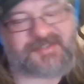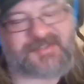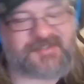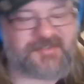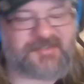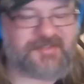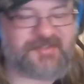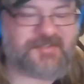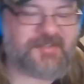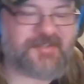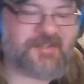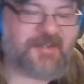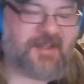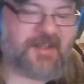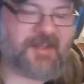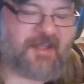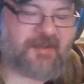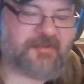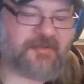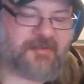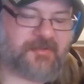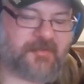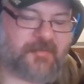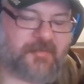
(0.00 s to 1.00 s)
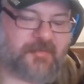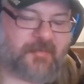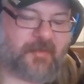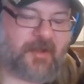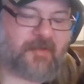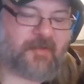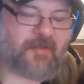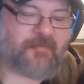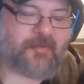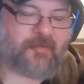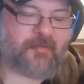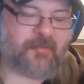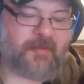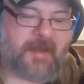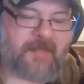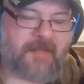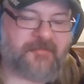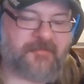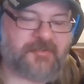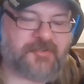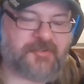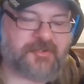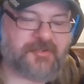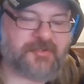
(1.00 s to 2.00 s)
This is the Yondu of the
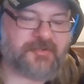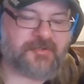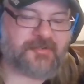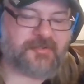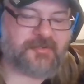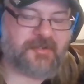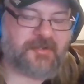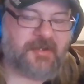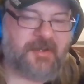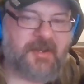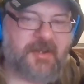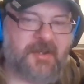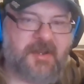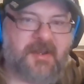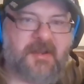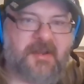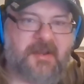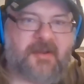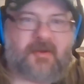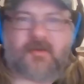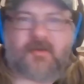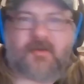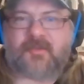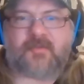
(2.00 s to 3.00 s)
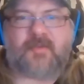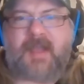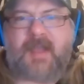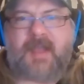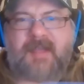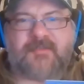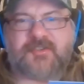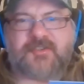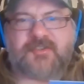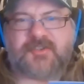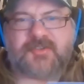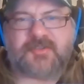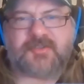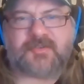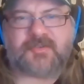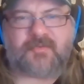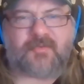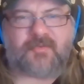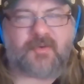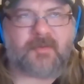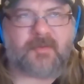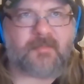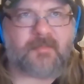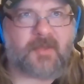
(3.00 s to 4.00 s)
Ravengers, or the Ravagers
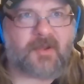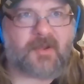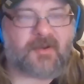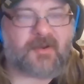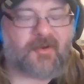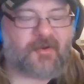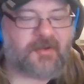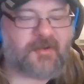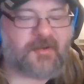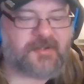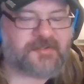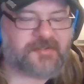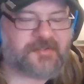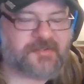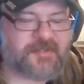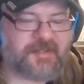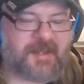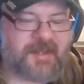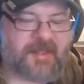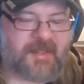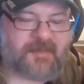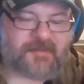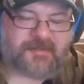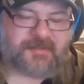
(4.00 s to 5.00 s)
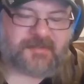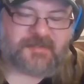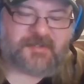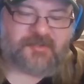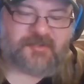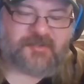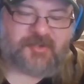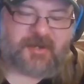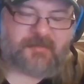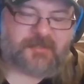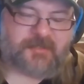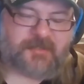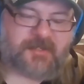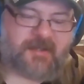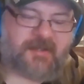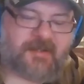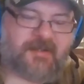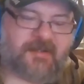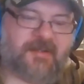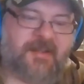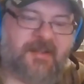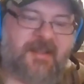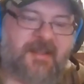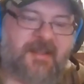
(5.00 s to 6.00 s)
from uh, Guardians of the Galaxy, James Gunn.